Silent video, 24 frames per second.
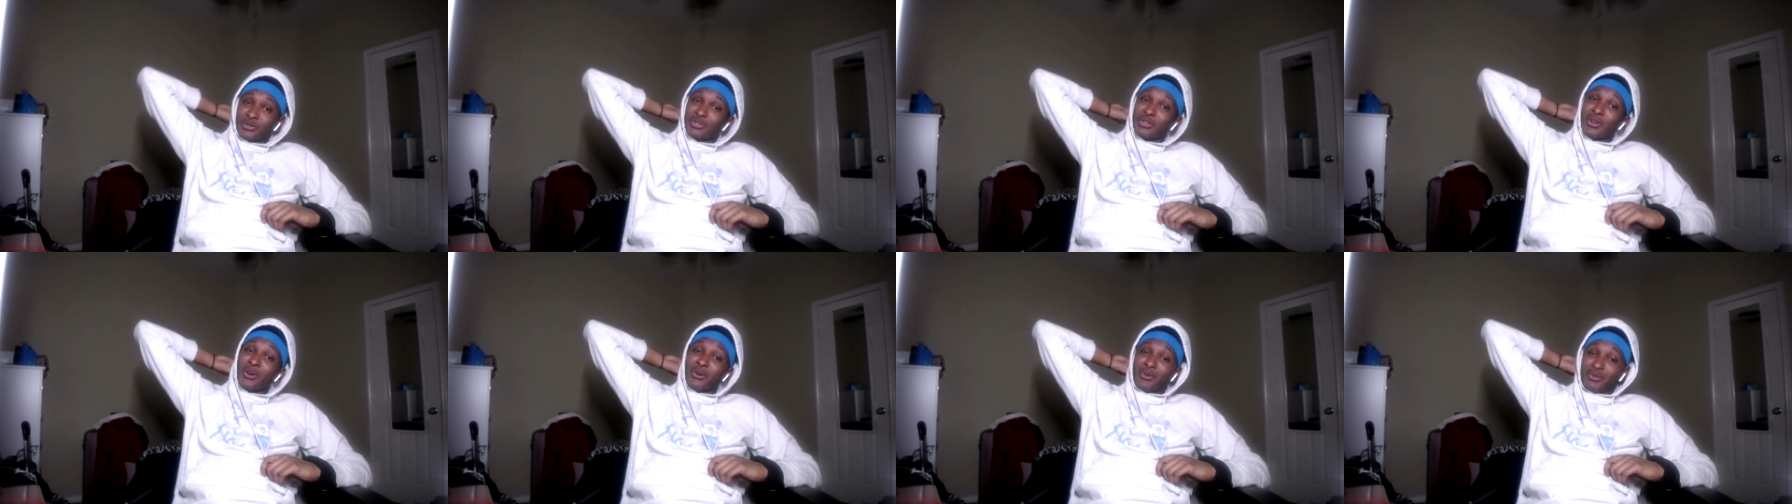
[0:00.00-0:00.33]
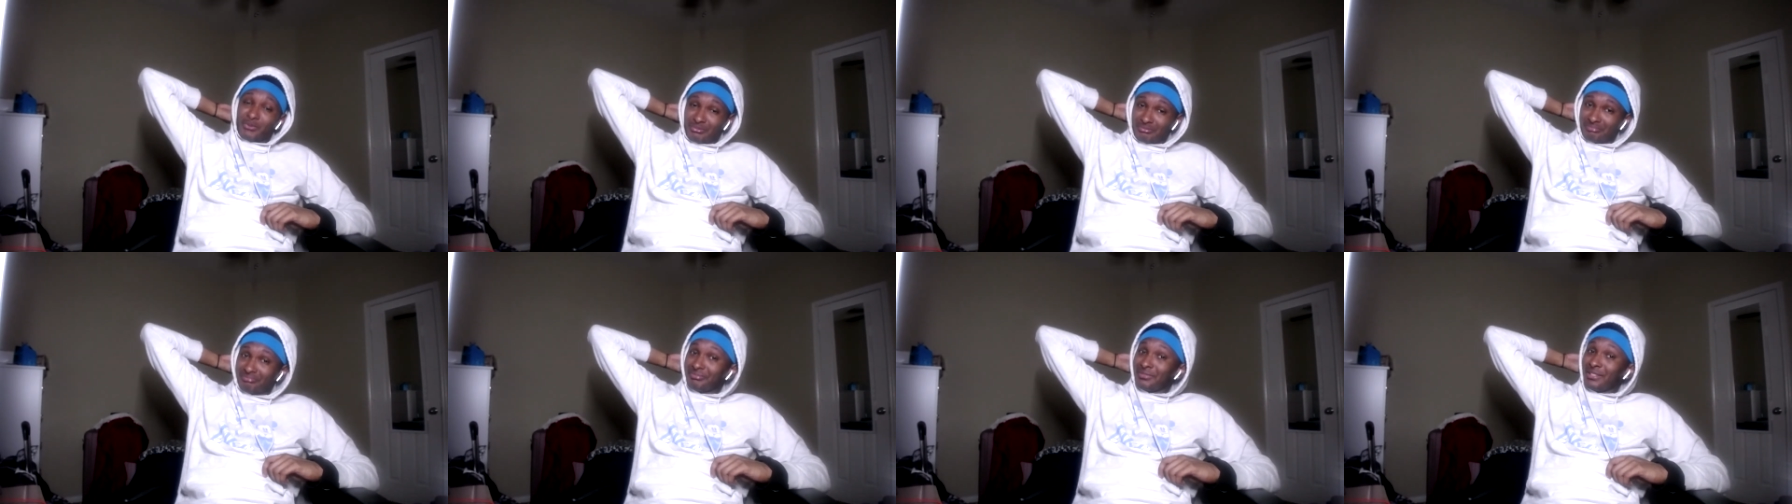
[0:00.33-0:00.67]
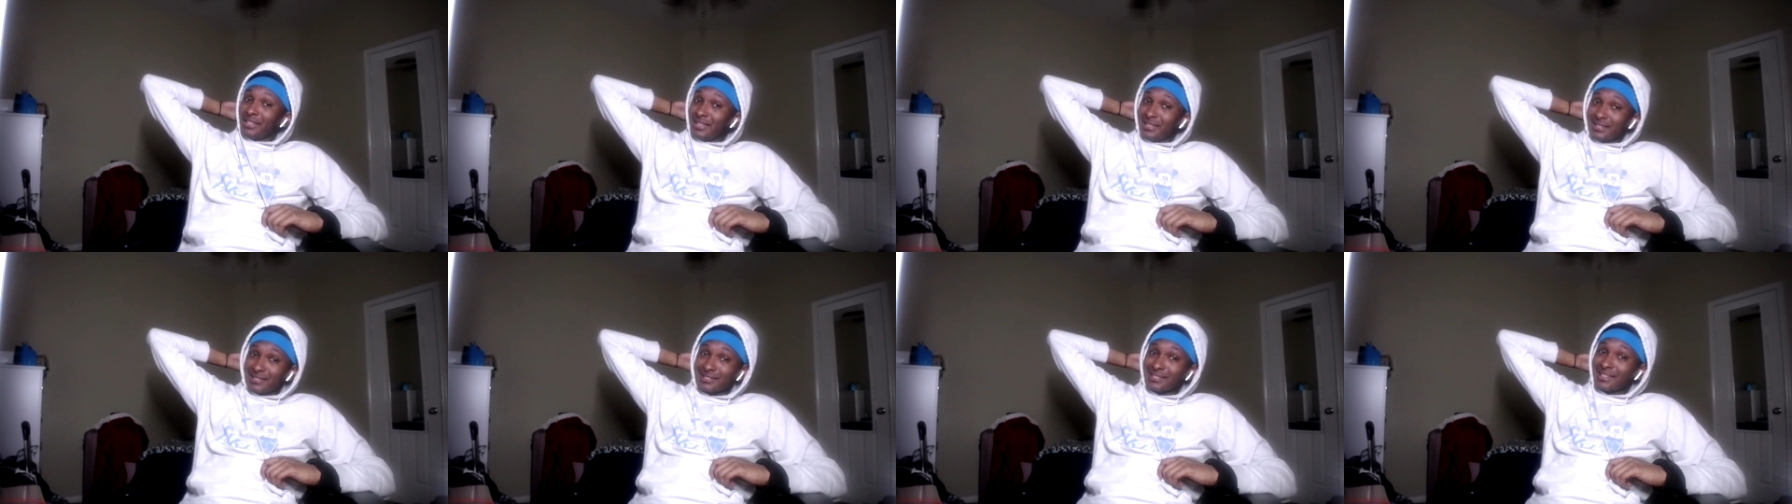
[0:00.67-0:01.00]
So
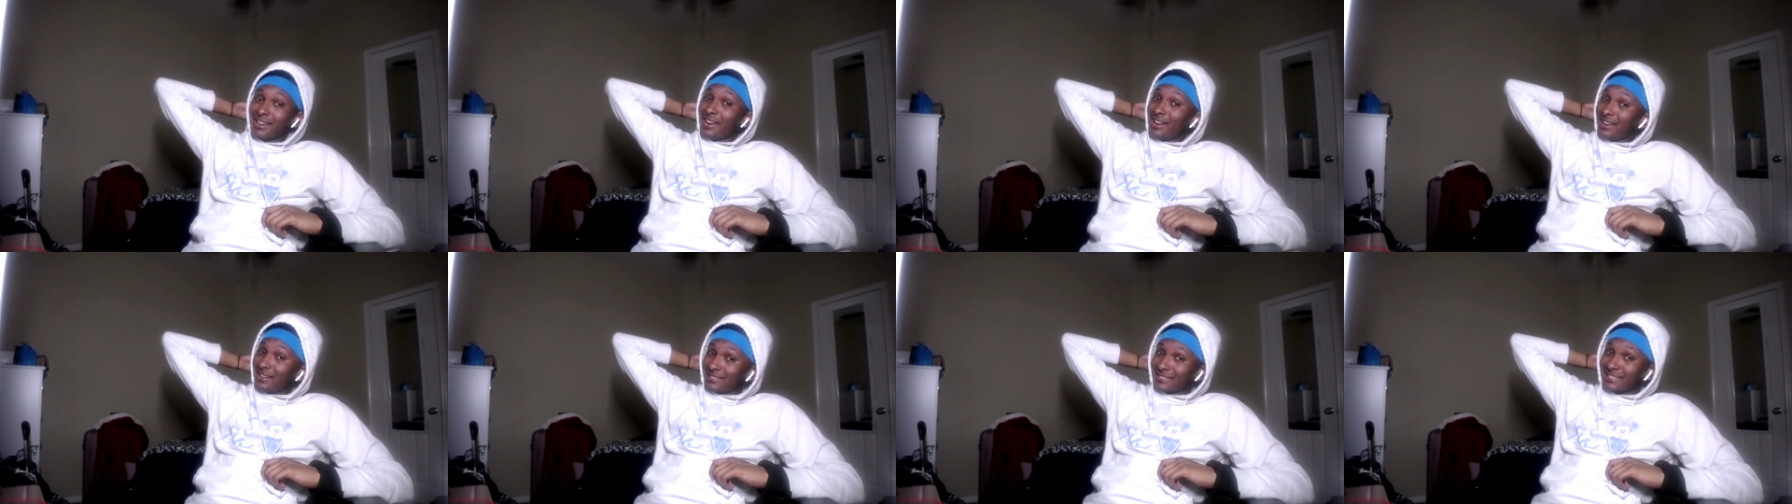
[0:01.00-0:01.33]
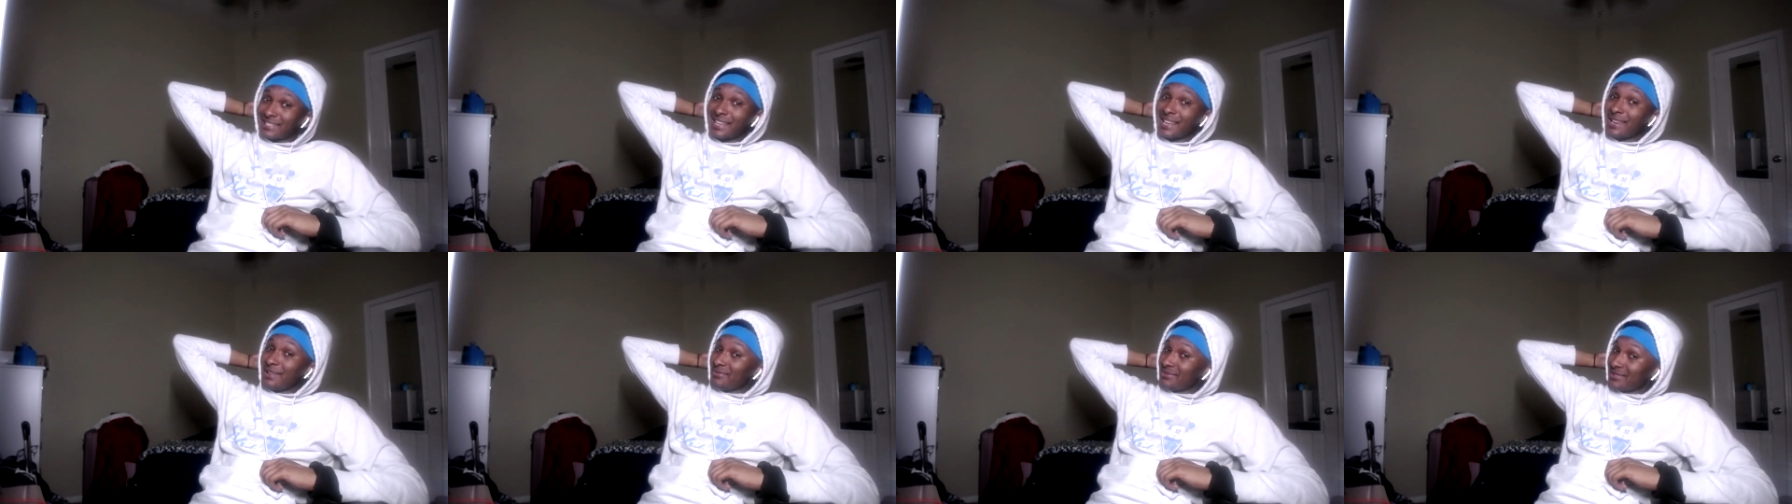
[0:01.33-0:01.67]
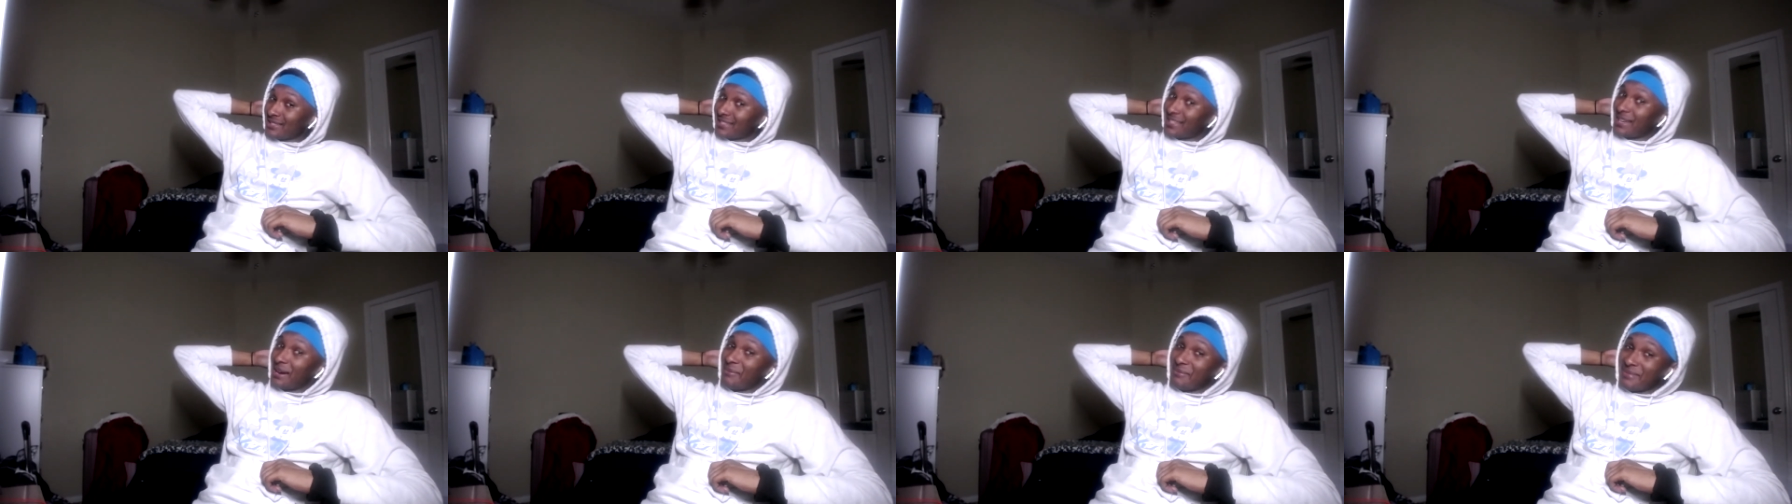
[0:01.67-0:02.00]
these young teams
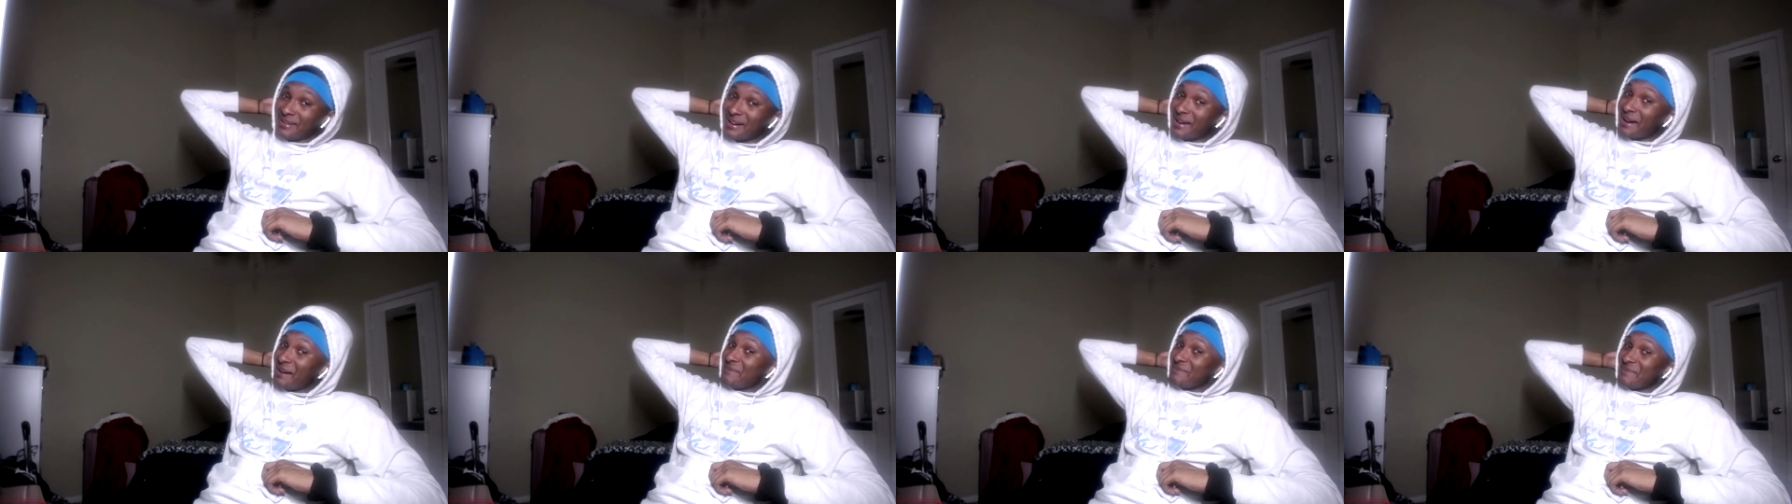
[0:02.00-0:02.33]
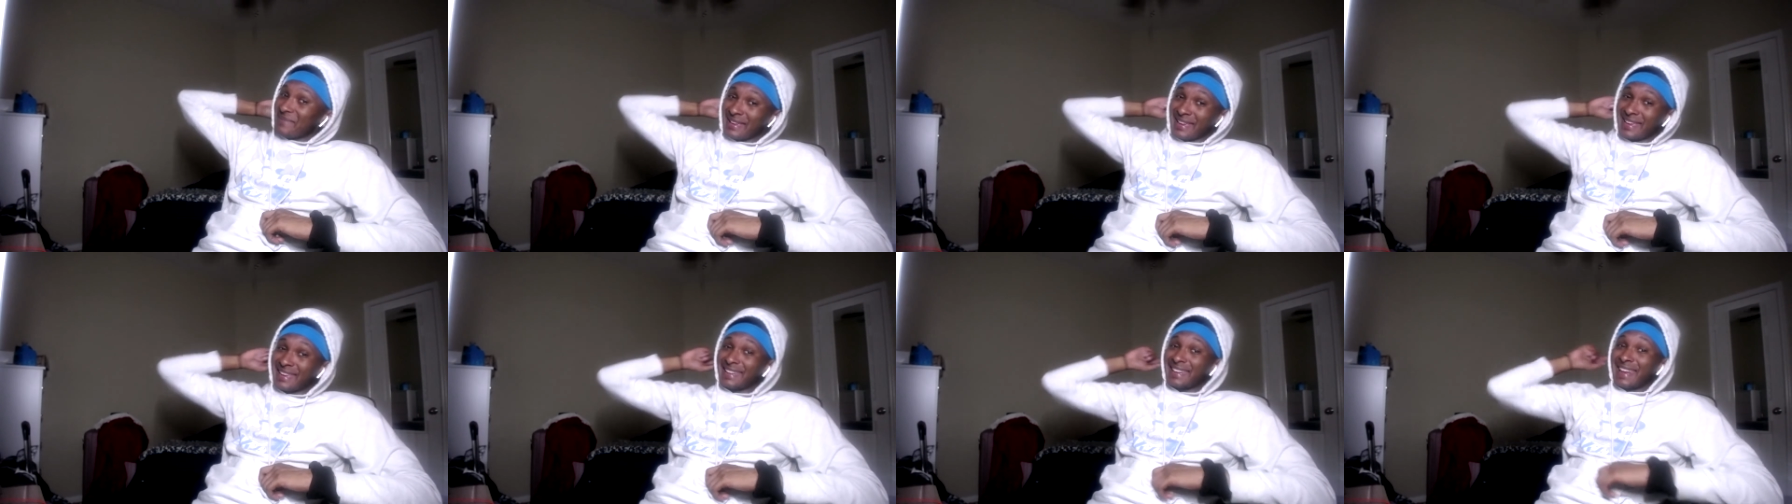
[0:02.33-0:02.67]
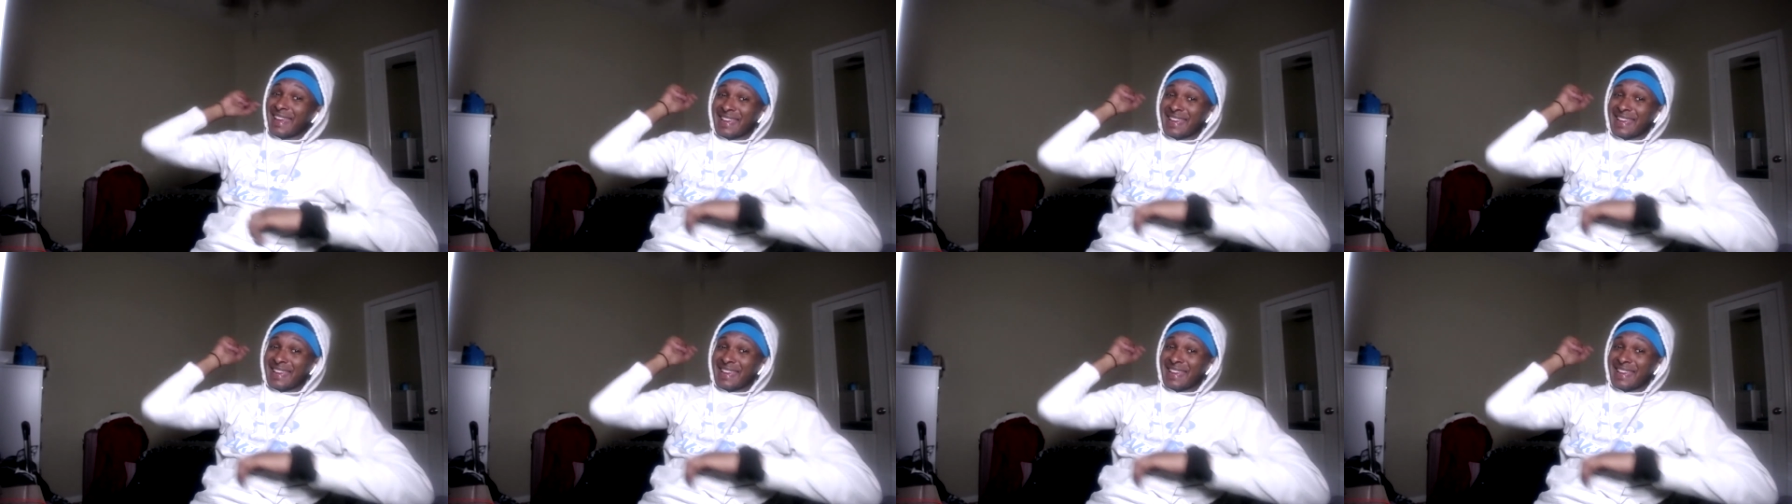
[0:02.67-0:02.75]
is coming up, man.